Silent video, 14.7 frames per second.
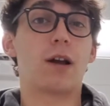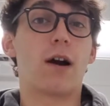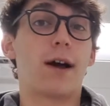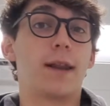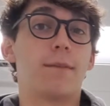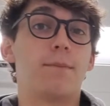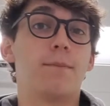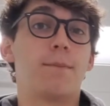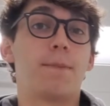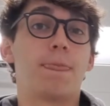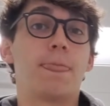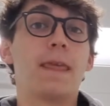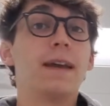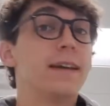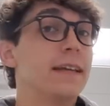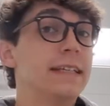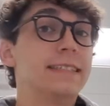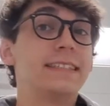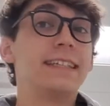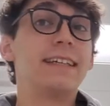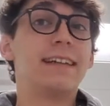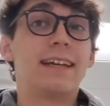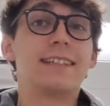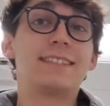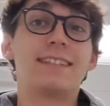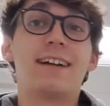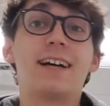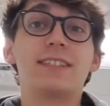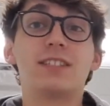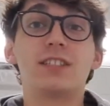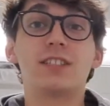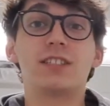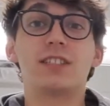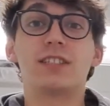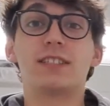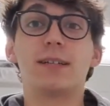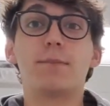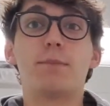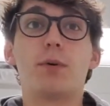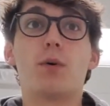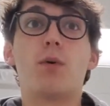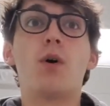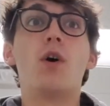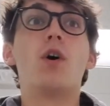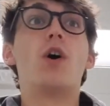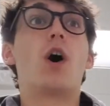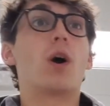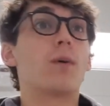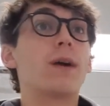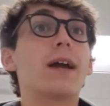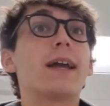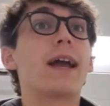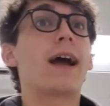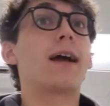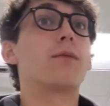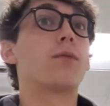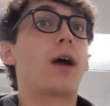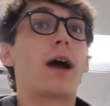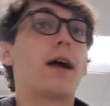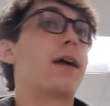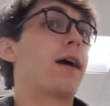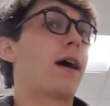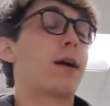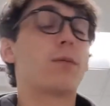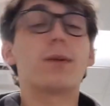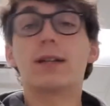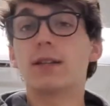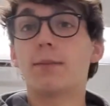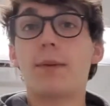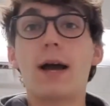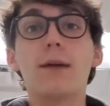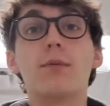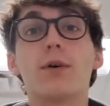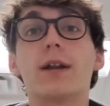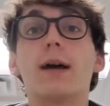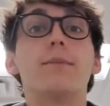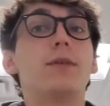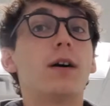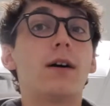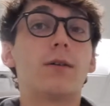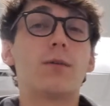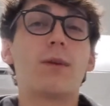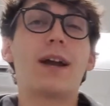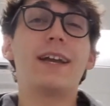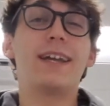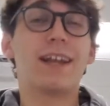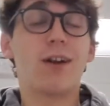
God. You see, it's not just a simple, all right, I, I, I read the Bible and I'm done, right?